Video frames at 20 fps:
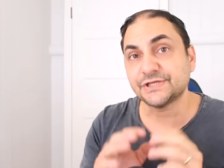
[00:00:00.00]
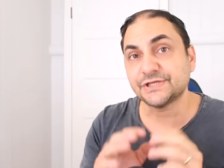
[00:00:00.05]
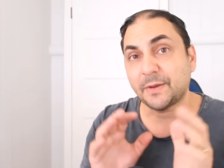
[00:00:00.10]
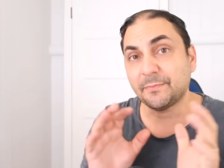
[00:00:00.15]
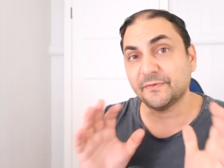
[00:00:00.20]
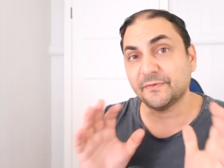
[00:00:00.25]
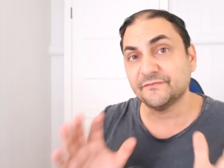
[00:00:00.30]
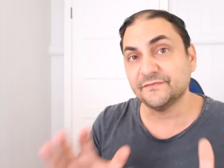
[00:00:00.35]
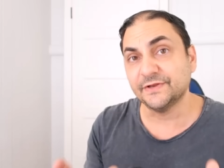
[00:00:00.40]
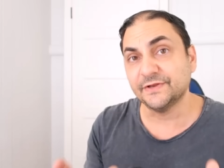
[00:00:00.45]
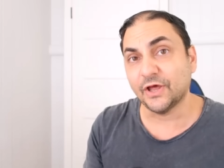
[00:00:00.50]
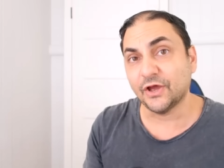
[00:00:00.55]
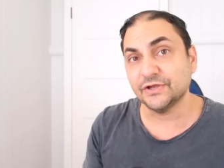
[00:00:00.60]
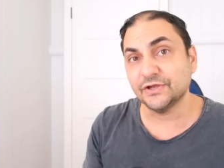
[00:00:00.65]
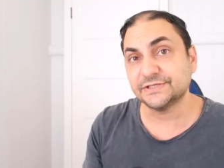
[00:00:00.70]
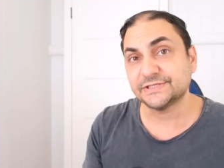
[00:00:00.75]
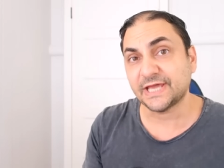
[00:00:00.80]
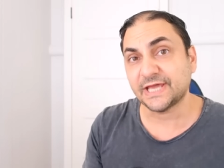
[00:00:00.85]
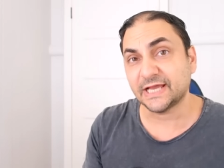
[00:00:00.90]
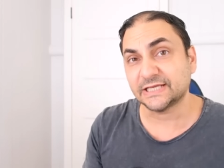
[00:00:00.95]
top of
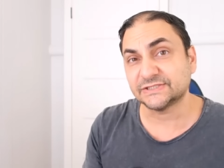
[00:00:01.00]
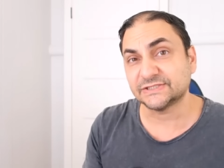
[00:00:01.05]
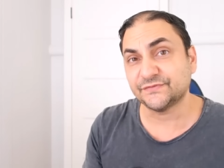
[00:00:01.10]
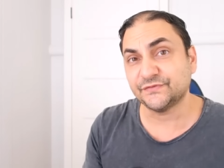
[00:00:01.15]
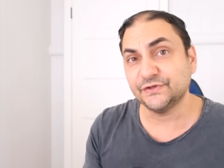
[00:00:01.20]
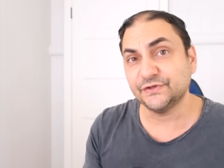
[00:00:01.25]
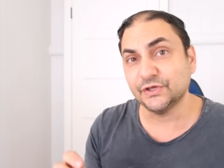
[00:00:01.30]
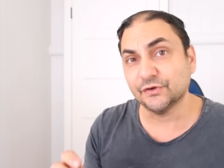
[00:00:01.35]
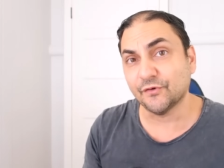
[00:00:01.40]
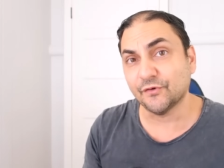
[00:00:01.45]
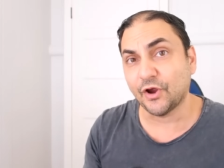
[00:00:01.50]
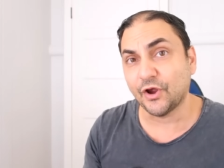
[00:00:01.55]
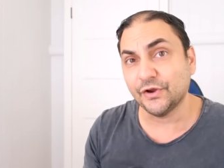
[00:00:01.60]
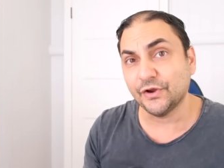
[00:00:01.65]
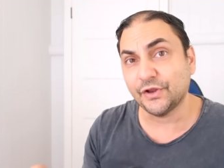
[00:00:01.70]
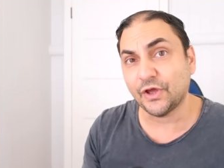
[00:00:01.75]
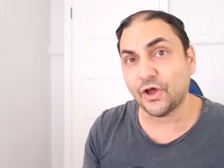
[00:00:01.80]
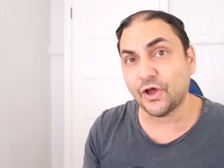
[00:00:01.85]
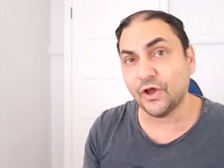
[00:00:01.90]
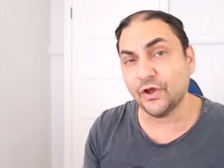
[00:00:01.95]
no tax for your
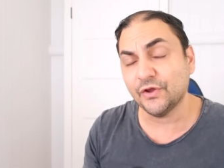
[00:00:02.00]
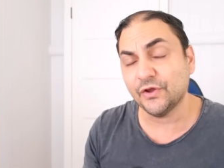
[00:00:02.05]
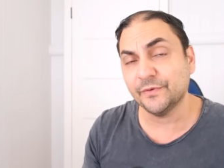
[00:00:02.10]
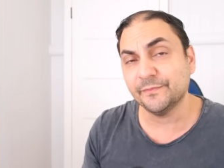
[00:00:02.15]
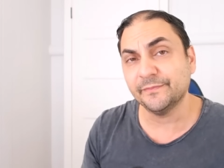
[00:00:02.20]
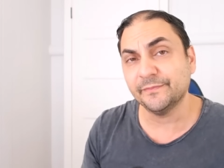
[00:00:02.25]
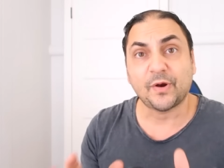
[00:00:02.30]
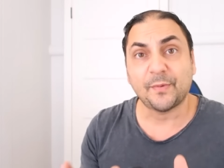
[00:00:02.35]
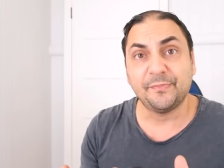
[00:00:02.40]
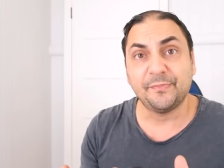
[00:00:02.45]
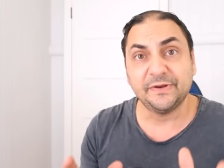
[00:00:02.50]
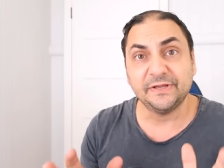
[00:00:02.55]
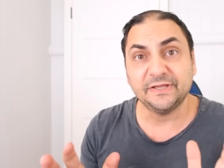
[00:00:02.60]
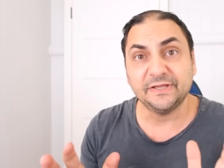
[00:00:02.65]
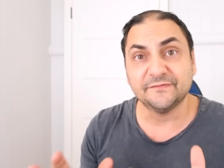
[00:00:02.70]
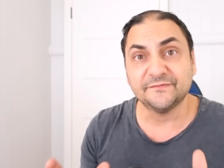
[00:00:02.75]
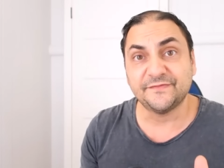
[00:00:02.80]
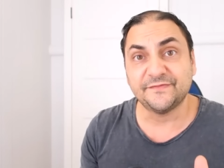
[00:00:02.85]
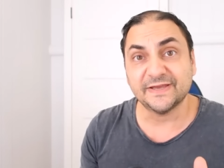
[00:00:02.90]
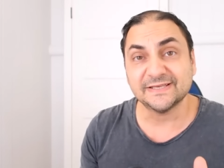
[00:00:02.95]
own home,
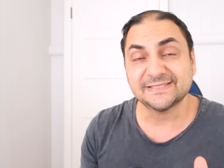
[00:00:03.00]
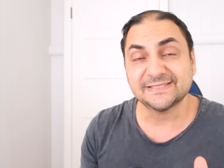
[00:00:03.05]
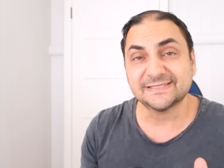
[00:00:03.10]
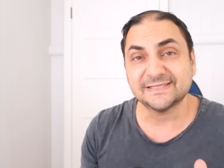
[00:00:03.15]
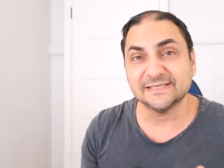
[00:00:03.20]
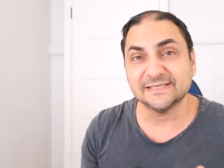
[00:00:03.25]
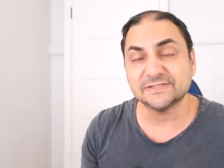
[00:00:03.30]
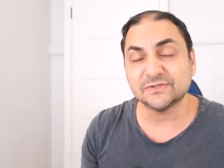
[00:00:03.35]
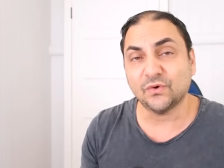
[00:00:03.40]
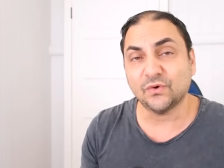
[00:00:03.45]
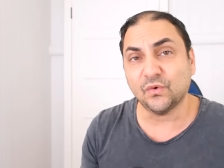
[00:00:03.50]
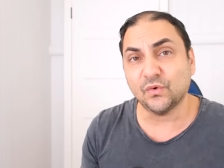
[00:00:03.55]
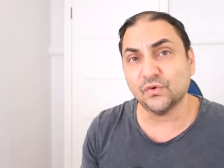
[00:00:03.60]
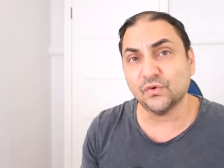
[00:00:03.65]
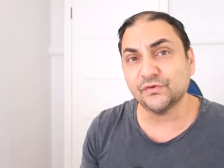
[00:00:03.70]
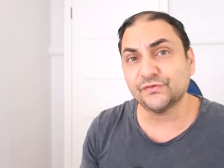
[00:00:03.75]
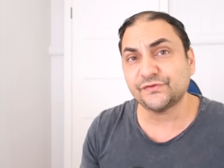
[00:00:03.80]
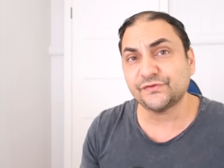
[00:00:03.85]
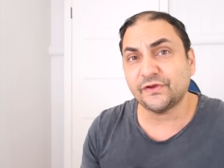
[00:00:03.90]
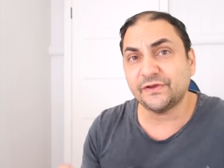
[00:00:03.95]
property investors
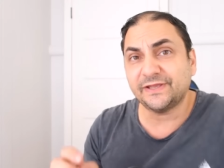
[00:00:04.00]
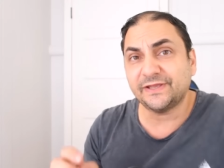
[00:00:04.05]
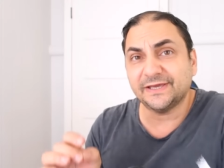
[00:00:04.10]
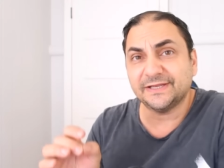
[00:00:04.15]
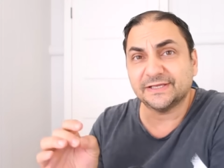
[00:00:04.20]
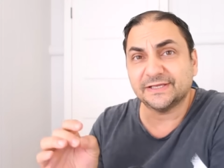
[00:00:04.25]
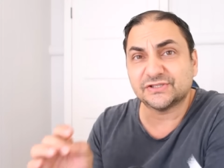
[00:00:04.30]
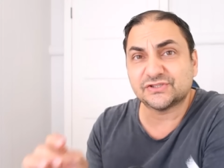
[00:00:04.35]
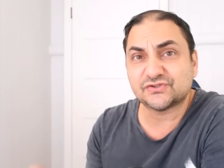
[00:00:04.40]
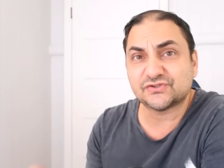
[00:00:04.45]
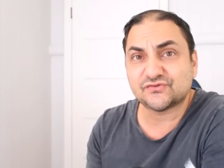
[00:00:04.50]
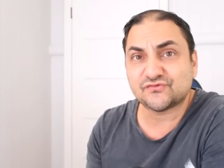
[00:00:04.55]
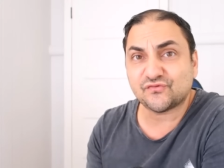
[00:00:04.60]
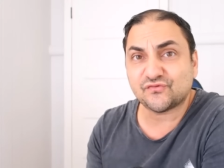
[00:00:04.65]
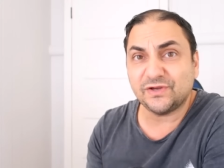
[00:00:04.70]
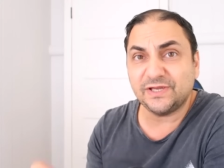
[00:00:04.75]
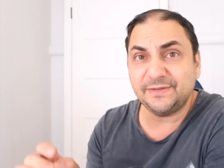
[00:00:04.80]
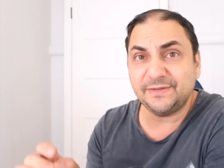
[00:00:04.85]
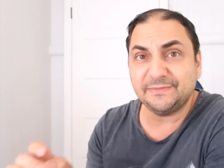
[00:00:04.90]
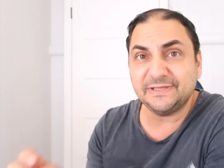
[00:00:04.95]
also get
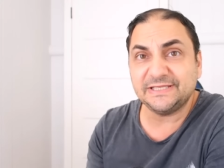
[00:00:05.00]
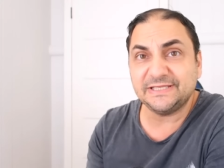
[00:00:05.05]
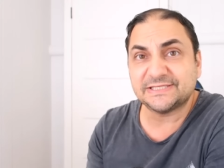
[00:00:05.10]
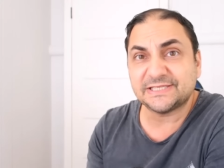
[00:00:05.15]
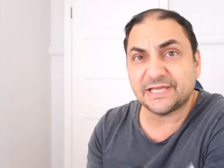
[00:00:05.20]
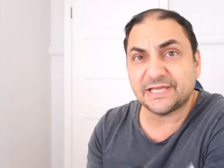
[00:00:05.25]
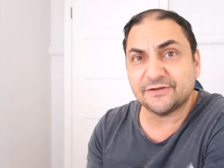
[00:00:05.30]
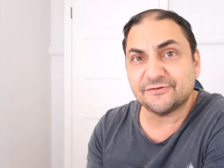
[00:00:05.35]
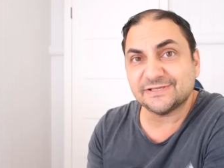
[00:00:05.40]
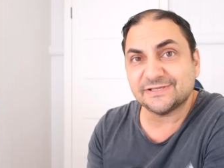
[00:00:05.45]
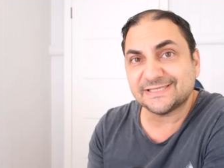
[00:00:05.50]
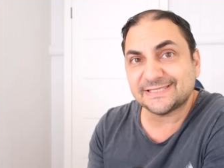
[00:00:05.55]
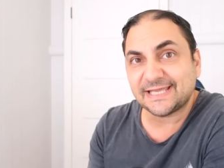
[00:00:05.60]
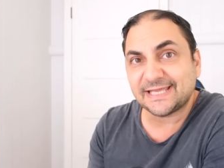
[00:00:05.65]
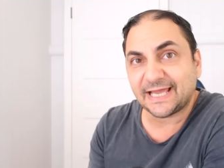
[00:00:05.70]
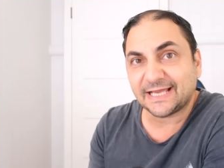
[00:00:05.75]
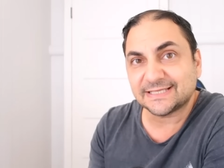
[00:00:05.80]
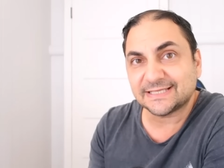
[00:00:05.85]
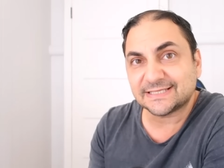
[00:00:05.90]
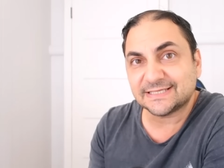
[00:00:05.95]
extremely generous
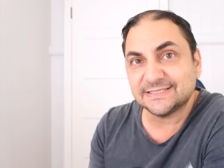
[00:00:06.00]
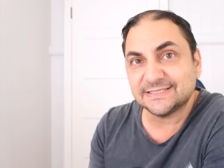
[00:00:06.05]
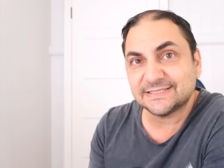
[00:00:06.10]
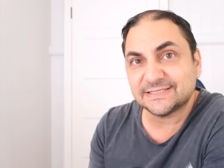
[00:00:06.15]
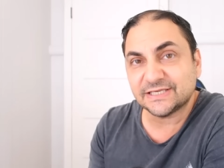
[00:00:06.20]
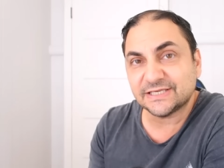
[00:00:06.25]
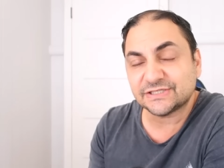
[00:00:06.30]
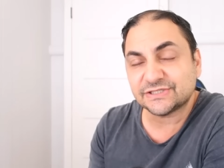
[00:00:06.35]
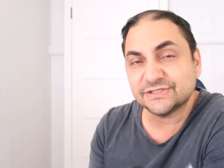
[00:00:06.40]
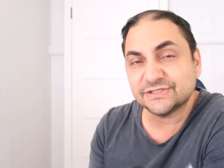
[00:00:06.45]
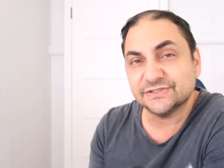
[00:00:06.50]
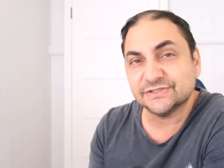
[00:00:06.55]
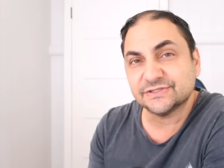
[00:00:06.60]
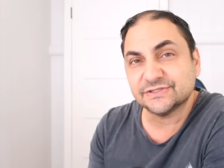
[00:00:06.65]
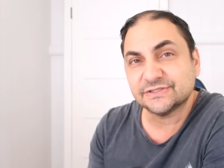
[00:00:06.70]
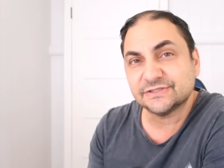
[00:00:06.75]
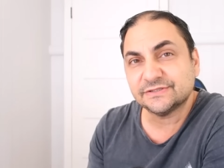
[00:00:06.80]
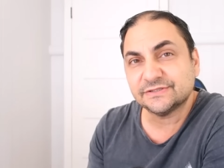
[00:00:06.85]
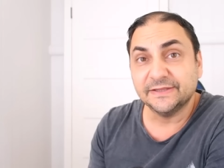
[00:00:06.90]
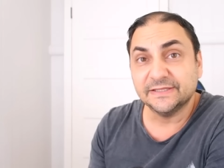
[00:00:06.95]
tax
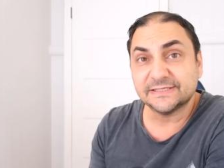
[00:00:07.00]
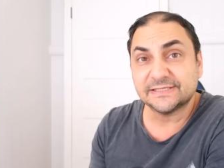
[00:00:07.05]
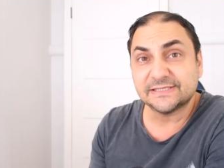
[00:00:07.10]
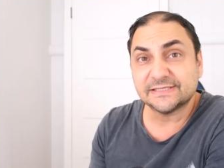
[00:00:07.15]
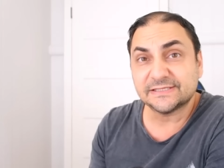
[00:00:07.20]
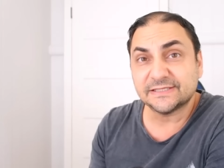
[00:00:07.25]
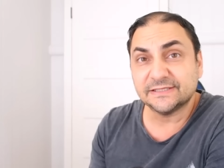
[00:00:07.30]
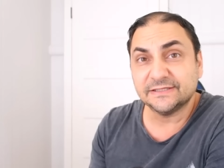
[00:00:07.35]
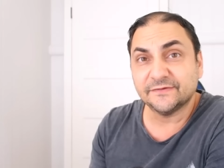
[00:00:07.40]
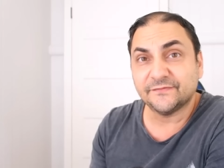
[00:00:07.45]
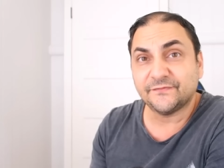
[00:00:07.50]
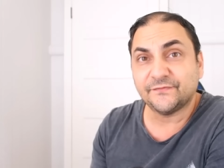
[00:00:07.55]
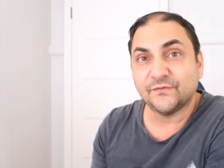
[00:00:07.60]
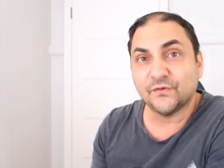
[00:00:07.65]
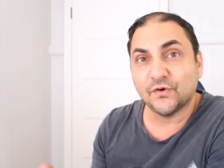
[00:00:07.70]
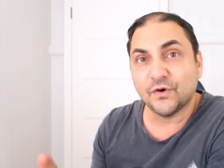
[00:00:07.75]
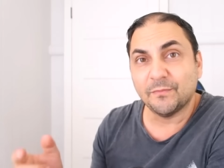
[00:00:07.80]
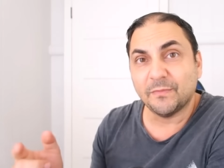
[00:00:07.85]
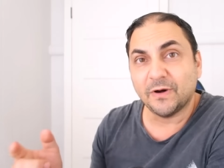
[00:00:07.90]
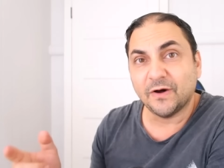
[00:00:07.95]
concessions. And this is in the
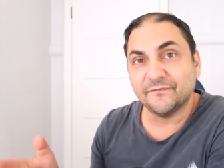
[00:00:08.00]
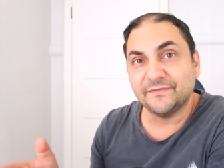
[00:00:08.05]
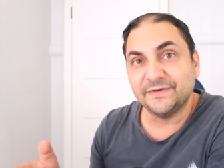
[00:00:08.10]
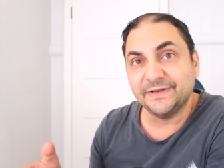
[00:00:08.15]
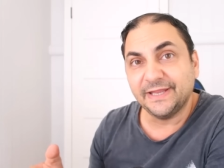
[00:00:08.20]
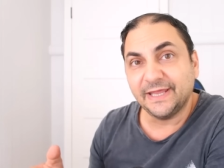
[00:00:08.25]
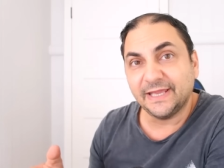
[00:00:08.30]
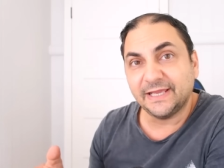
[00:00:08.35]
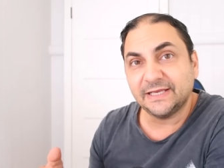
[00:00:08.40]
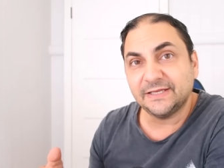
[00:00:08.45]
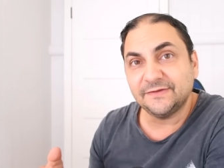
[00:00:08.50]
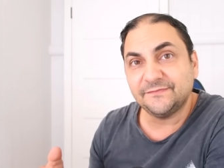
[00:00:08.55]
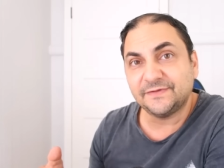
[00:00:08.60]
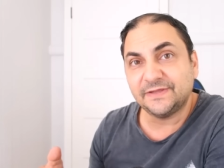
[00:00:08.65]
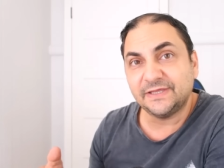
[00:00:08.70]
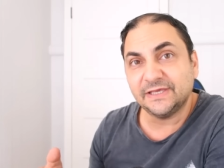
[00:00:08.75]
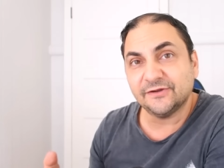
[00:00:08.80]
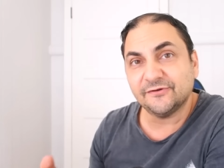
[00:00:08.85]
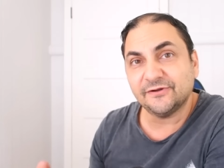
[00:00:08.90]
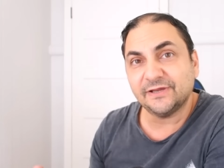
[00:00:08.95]
form of
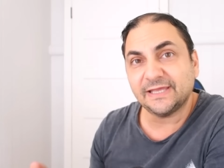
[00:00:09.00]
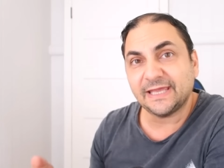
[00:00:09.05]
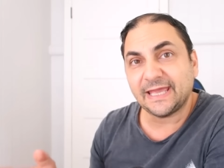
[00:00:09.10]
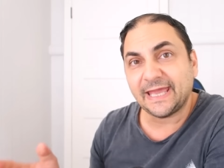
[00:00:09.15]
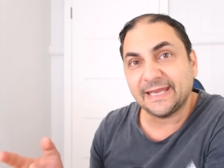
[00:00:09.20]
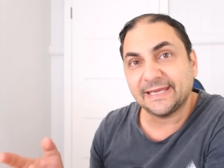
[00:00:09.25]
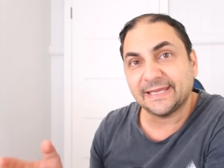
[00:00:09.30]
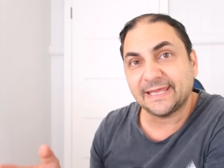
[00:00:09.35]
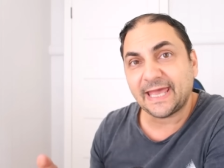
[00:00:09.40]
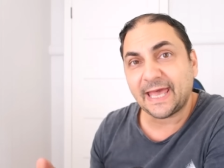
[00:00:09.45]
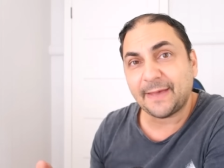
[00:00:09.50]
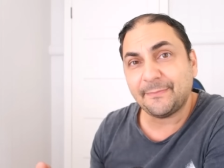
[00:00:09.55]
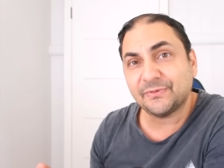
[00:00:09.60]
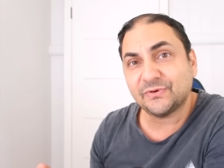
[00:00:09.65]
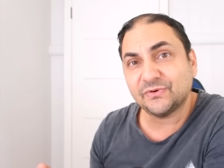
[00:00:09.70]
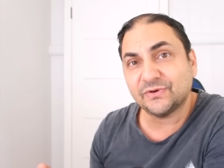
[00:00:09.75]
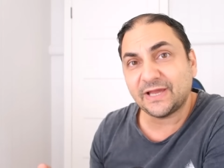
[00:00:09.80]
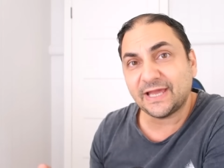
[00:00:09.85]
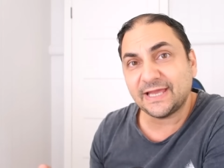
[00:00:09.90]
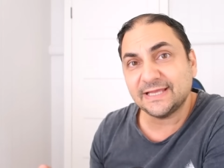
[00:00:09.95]
negative gearing and
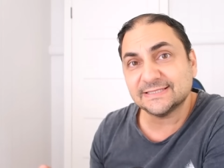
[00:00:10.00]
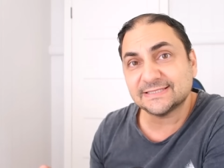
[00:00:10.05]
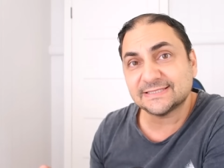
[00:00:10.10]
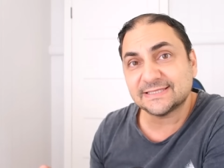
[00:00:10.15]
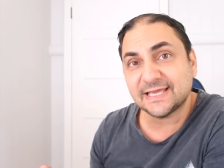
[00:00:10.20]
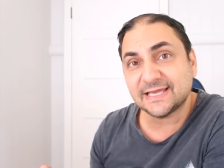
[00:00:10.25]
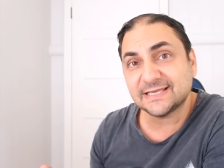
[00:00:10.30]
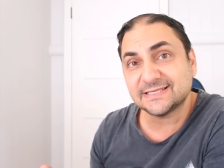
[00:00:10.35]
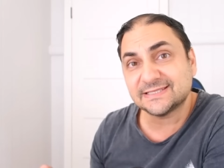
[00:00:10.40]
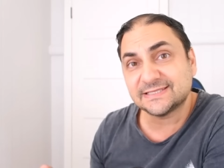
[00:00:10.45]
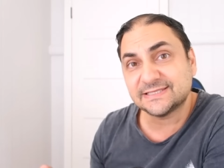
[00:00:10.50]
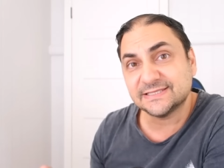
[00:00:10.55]
capital gains tax